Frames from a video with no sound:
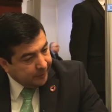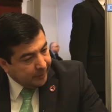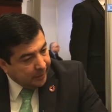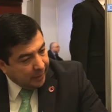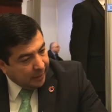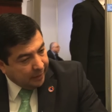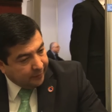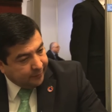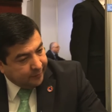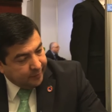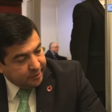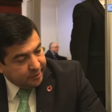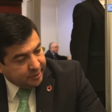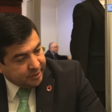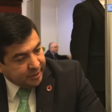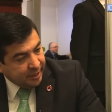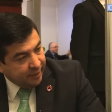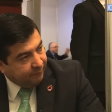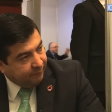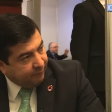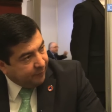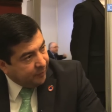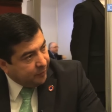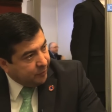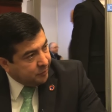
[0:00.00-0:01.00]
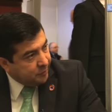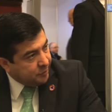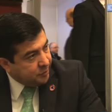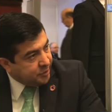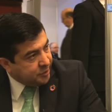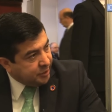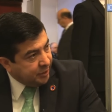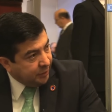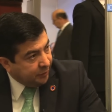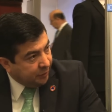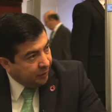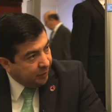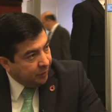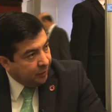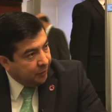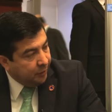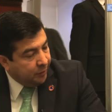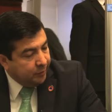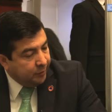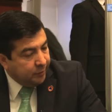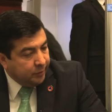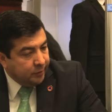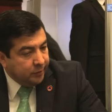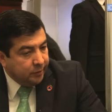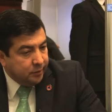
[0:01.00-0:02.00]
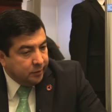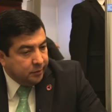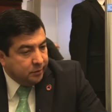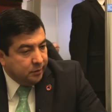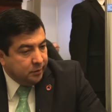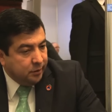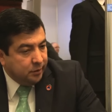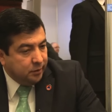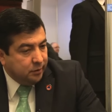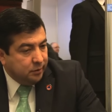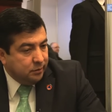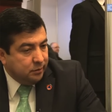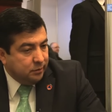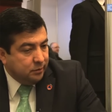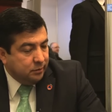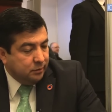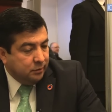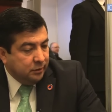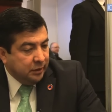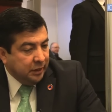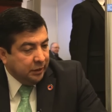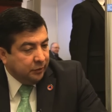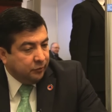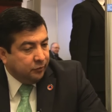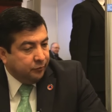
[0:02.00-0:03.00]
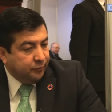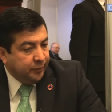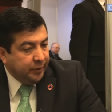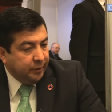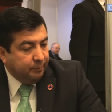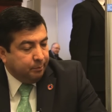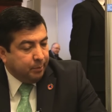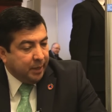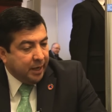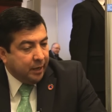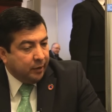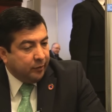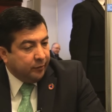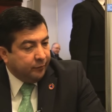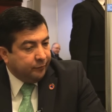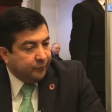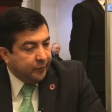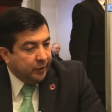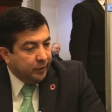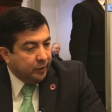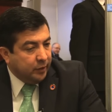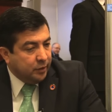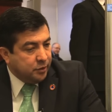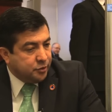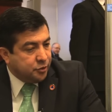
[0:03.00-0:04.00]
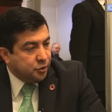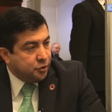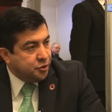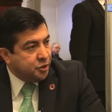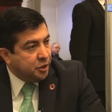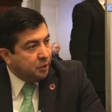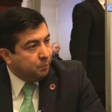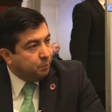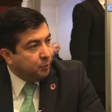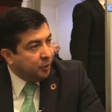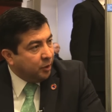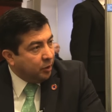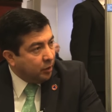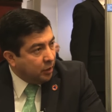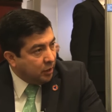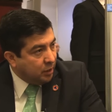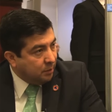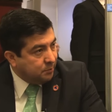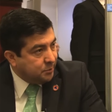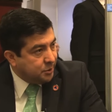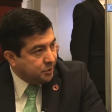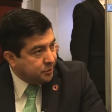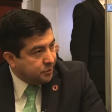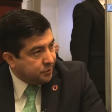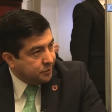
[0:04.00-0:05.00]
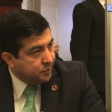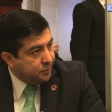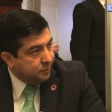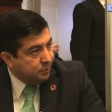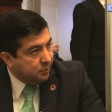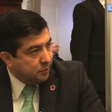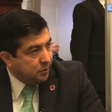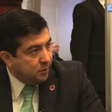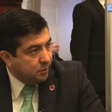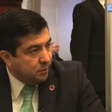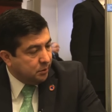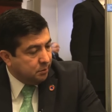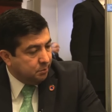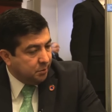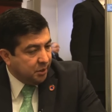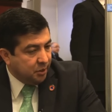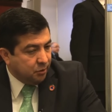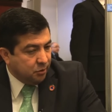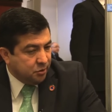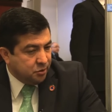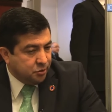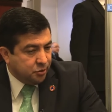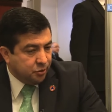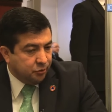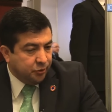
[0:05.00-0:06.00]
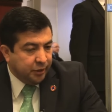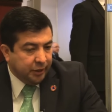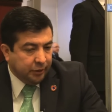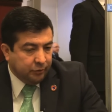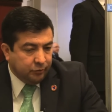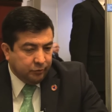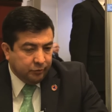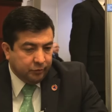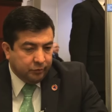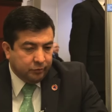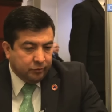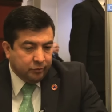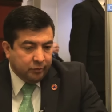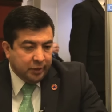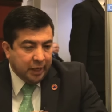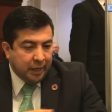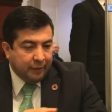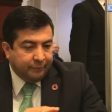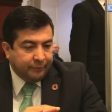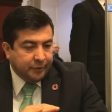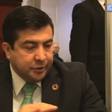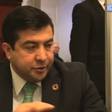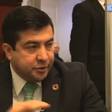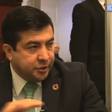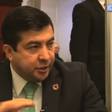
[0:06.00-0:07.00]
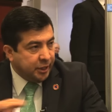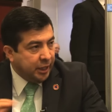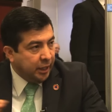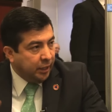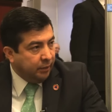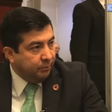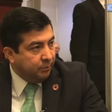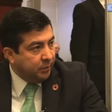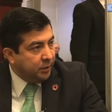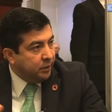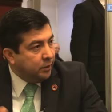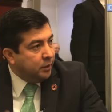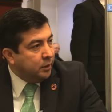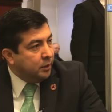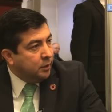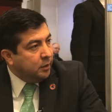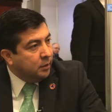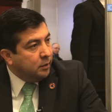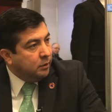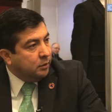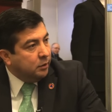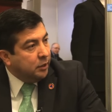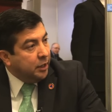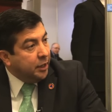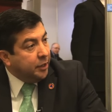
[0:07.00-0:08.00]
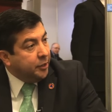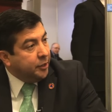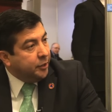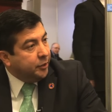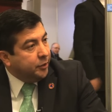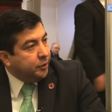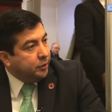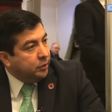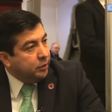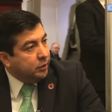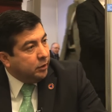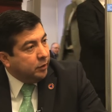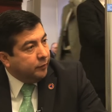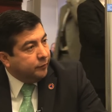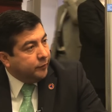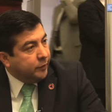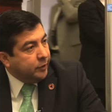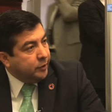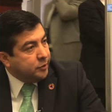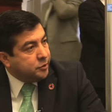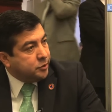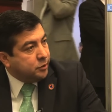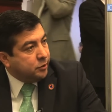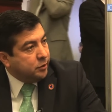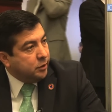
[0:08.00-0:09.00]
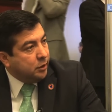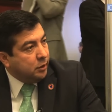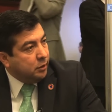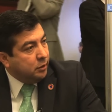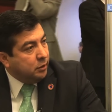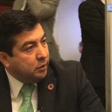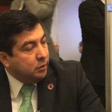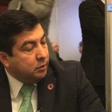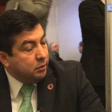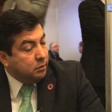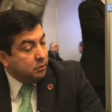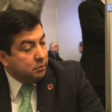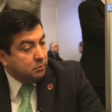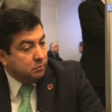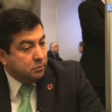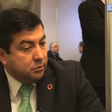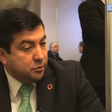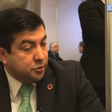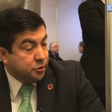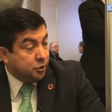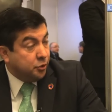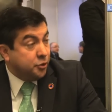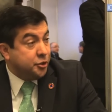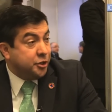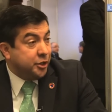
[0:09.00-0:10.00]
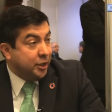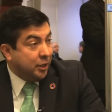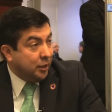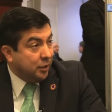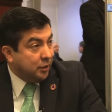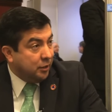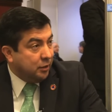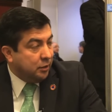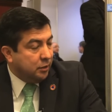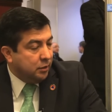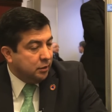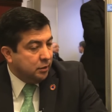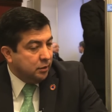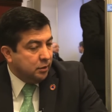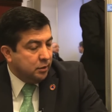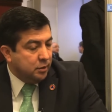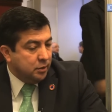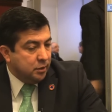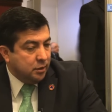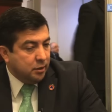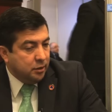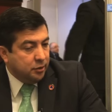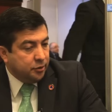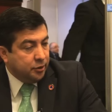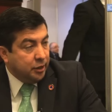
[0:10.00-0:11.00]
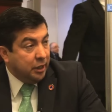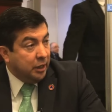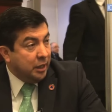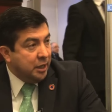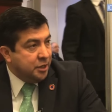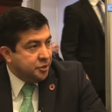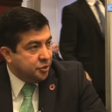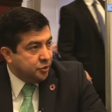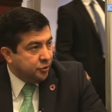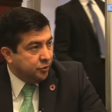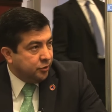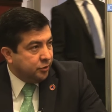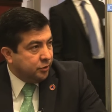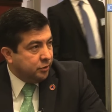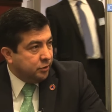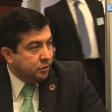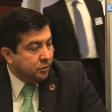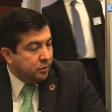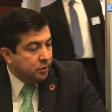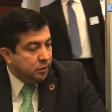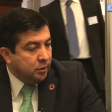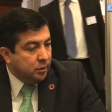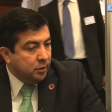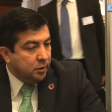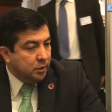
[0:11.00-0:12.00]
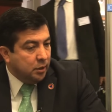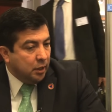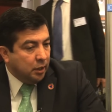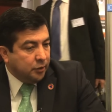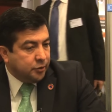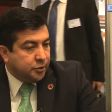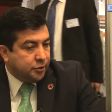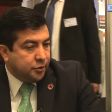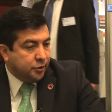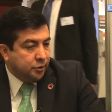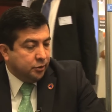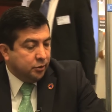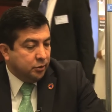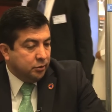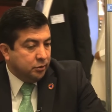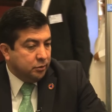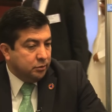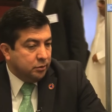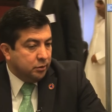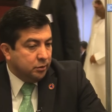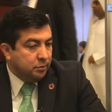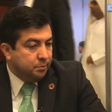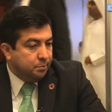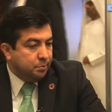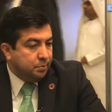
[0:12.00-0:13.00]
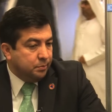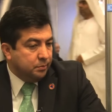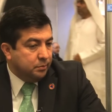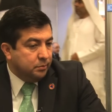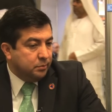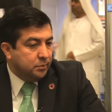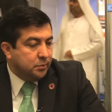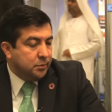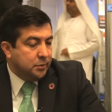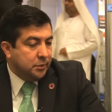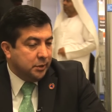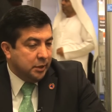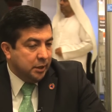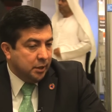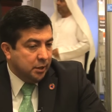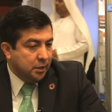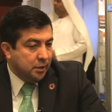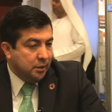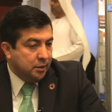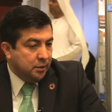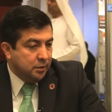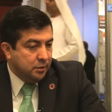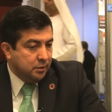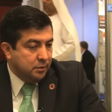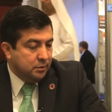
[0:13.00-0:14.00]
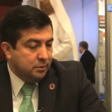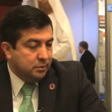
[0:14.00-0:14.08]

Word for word: Uh, the safer city uh, need to be part of the social programs mm. uh, because you need to, to, have the same layer of the uh, social uh, relation. Uh, so uh, the